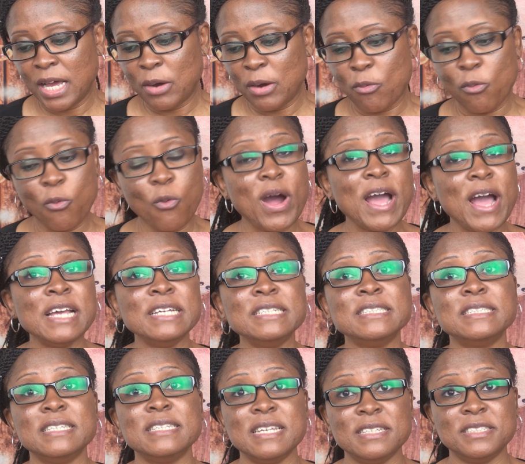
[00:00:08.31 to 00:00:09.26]
Why
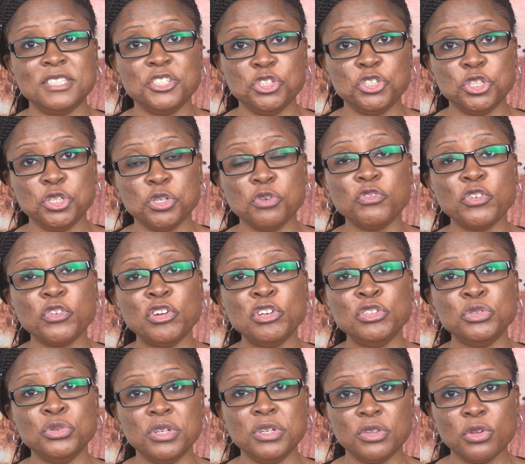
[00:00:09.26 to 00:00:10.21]
is it essential for you
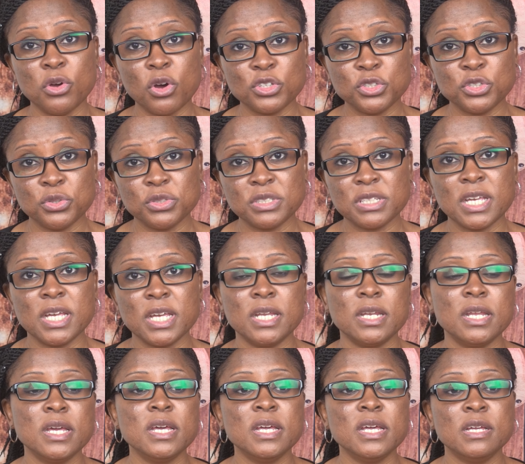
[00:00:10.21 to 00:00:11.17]
to detox your skin?
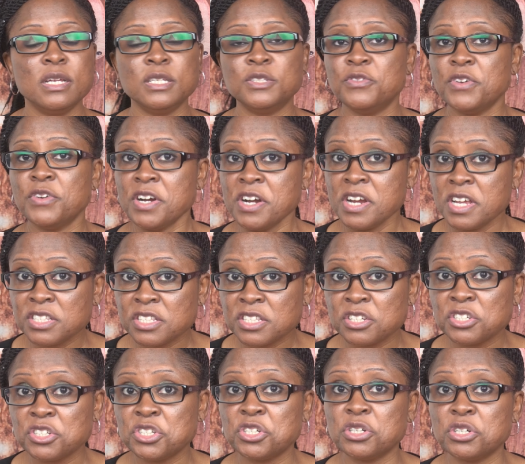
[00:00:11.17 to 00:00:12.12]
It's very
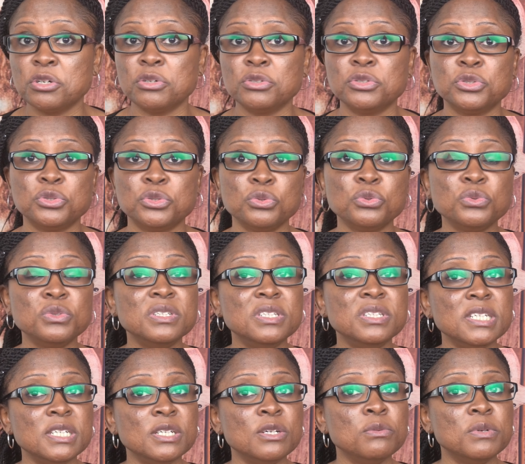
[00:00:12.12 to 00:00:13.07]
essential to
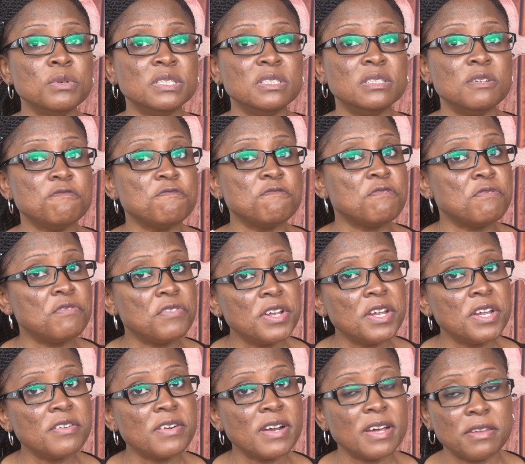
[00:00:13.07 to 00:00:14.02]
deal with the
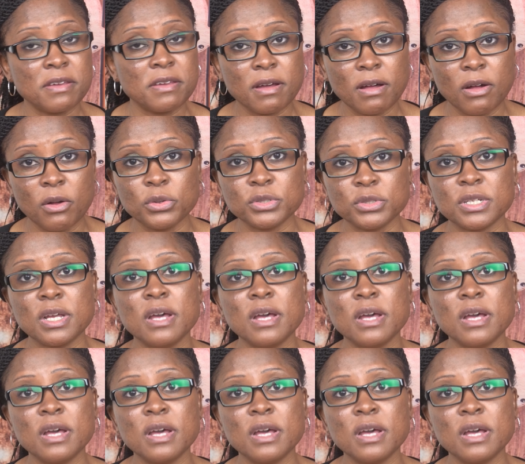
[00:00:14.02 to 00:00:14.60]
free radicals